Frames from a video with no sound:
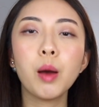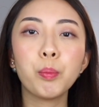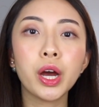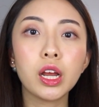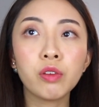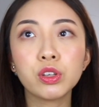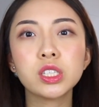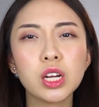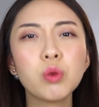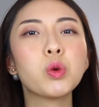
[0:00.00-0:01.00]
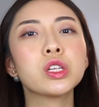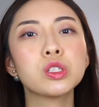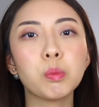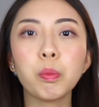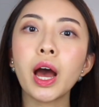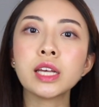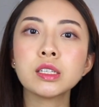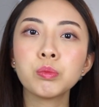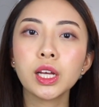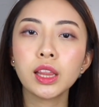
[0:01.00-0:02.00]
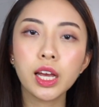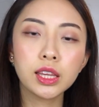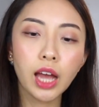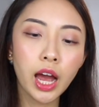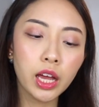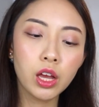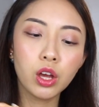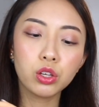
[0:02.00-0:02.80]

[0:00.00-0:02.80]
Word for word: But if you didn't want to buy something like that,